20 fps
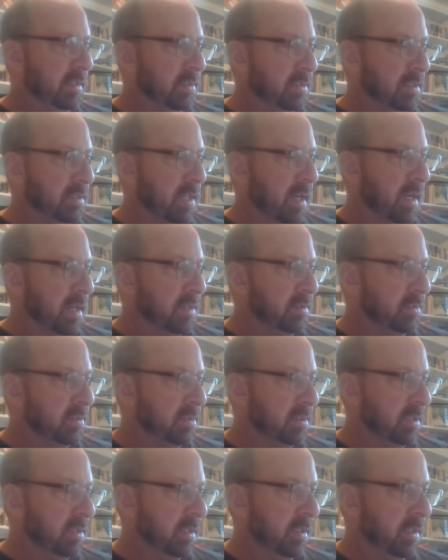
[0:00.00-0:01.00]

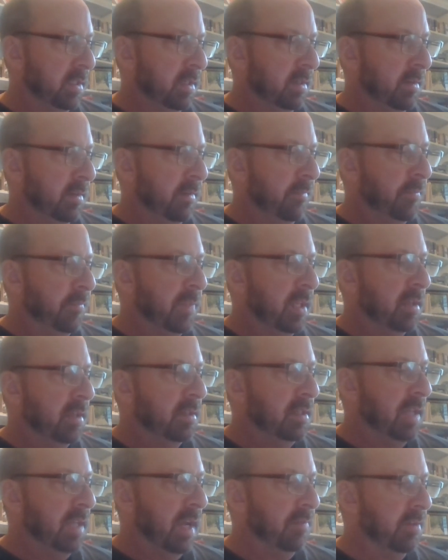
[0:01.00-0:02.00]
says,
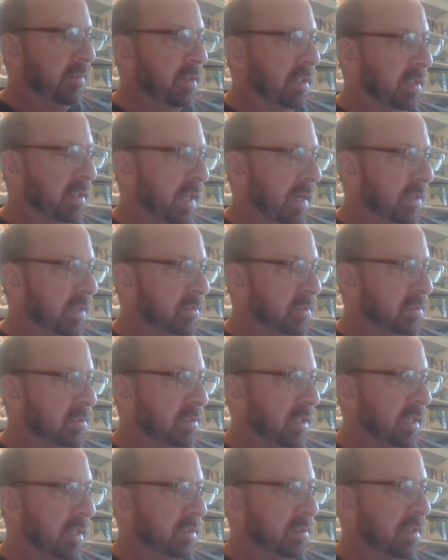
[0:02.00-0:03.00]
"Nevertheless,
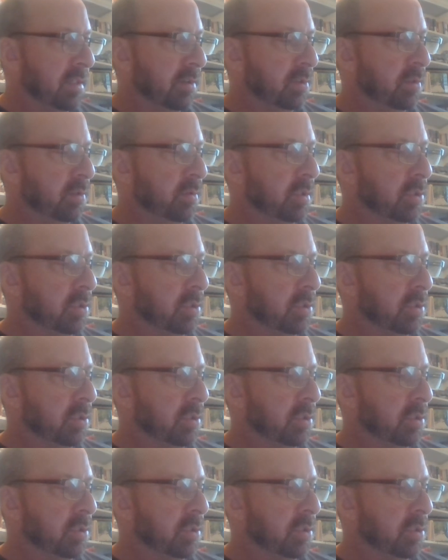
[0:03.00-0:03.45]
I tell you the